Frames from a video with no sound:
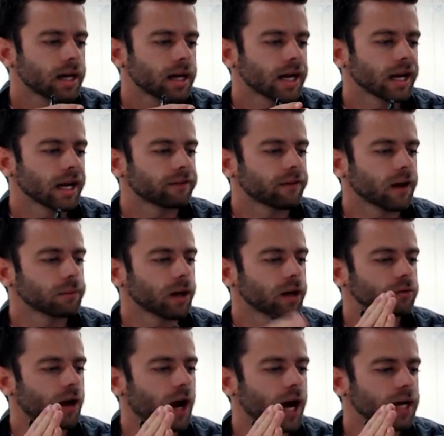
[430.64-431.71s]
And I find my
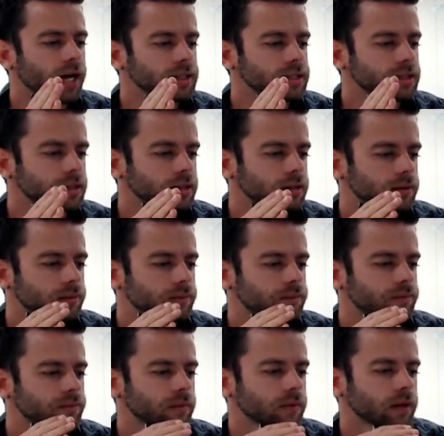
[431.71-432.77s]
rise
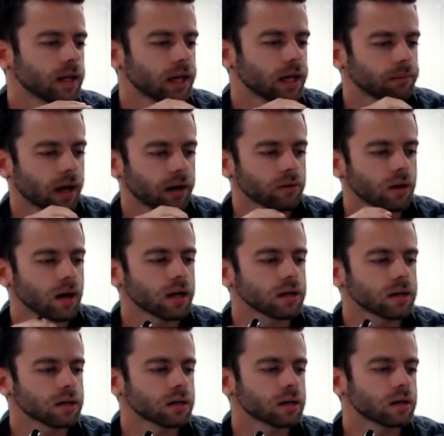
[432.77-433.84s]
and my
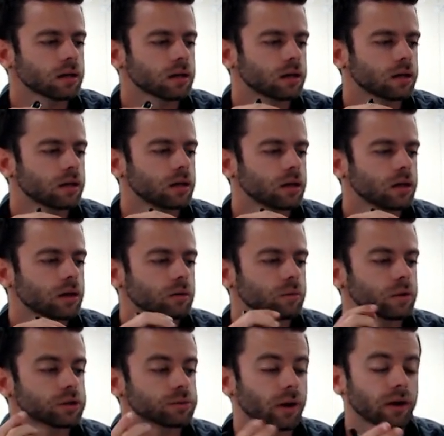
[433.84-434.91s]
run,
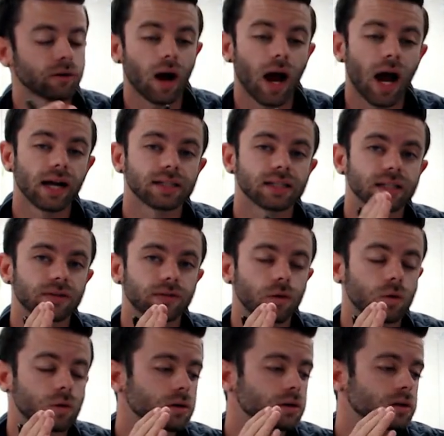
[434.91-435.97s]
which my rise is
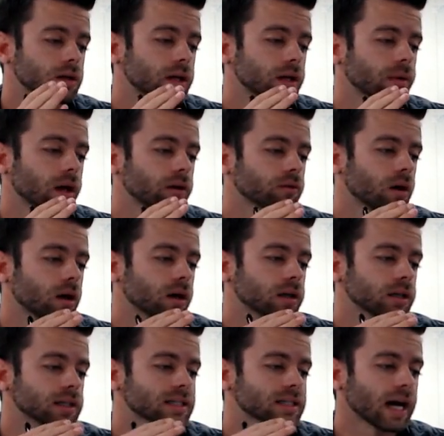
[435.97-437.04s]
4 and my run
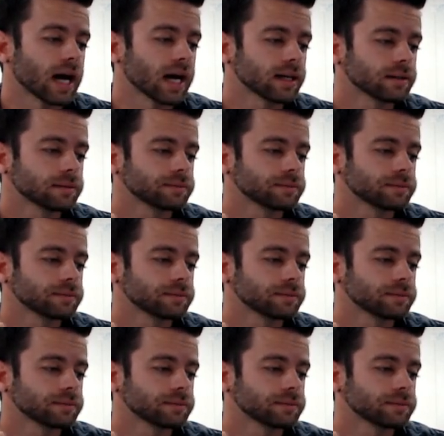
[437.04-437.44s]
is 9.